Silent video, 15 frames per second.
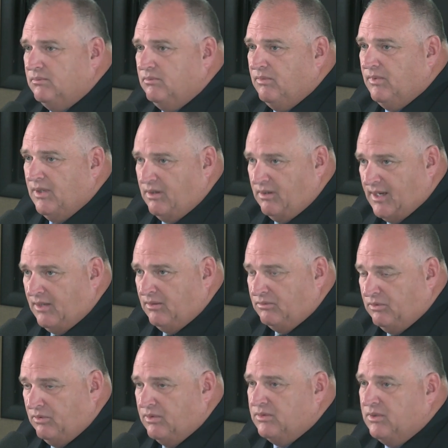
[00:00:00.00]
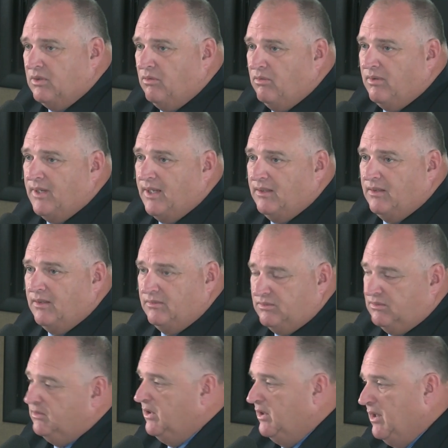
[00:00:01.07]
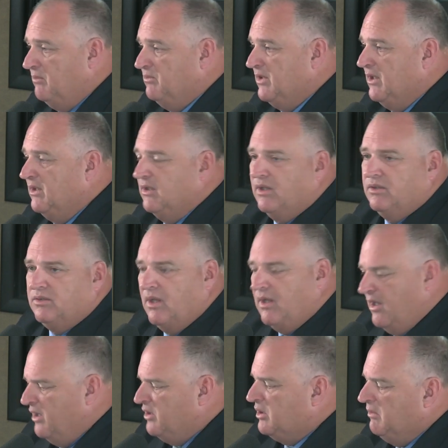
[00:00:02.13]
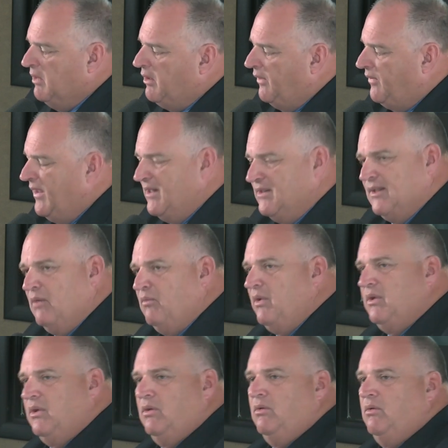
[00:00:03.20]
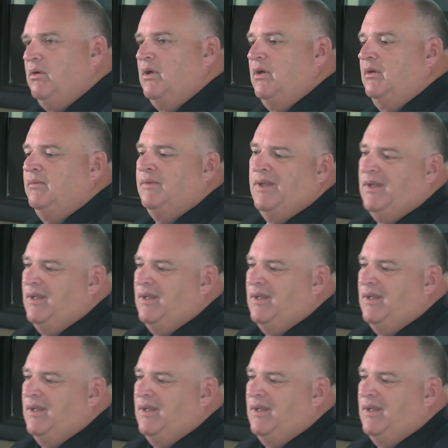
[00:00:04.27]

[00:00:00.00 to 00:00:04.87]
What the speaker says: We let her handle truancy court, and then she comes in and does some other things that we do,